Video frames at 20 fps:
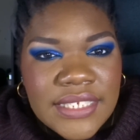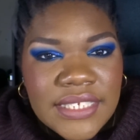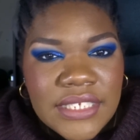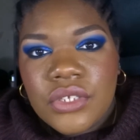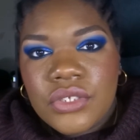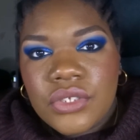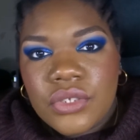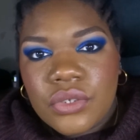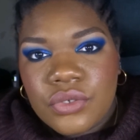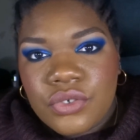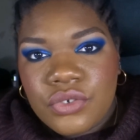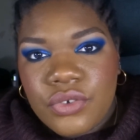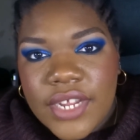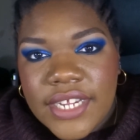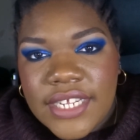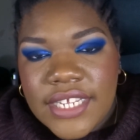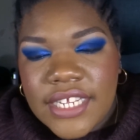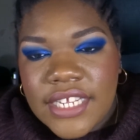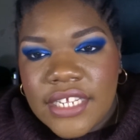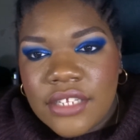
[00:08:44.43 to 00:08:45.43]
so
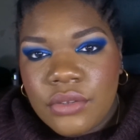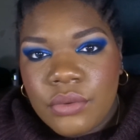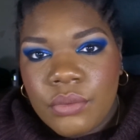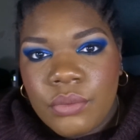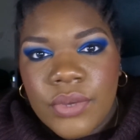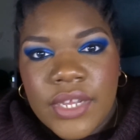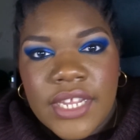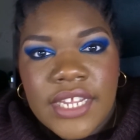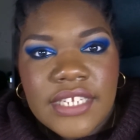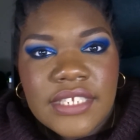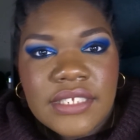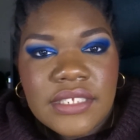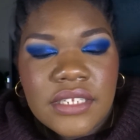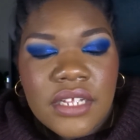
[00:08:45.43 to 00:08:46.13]
tracking the weight is